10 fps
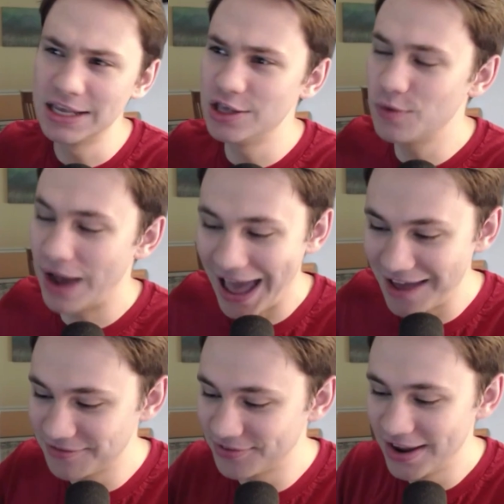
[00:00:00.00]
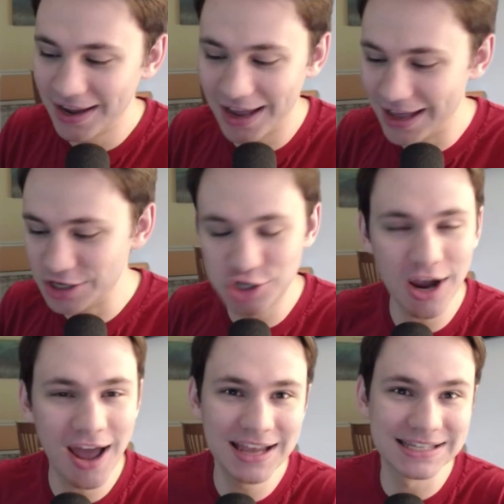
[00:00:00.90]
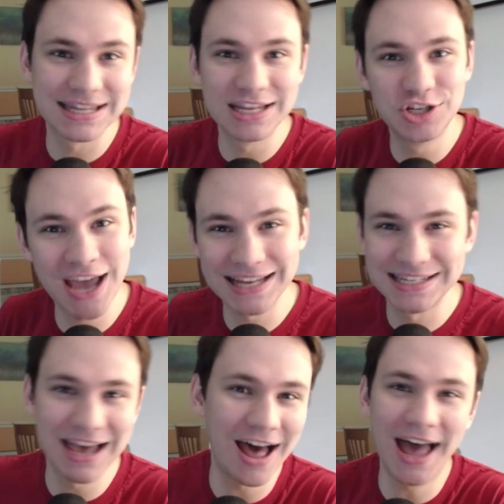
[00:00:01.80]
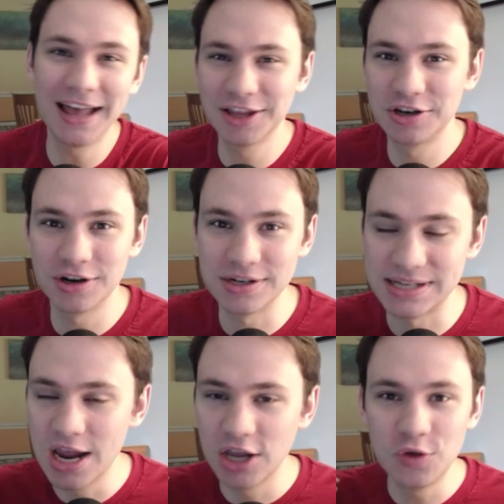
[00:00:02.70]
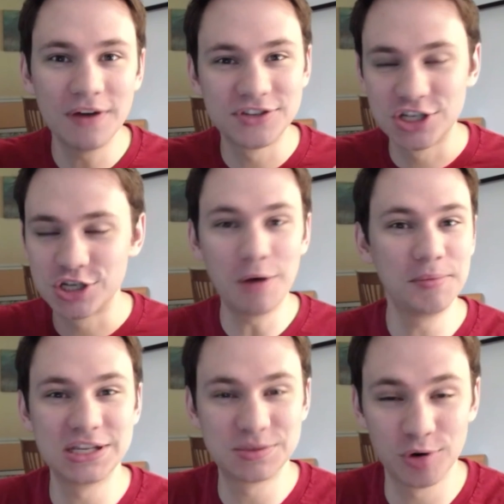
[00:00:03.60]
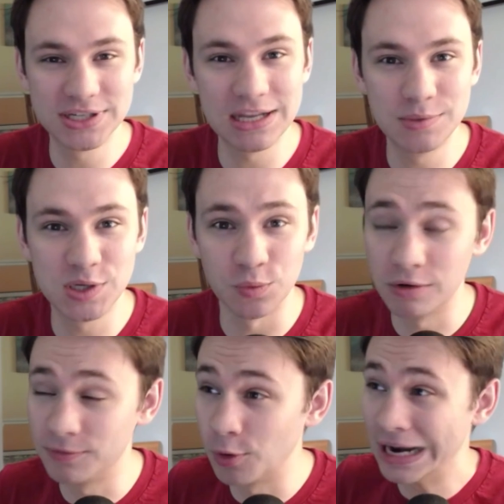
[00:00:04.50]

You have the Giants, the Jets, the Islanders. You have so many sports teams to root for.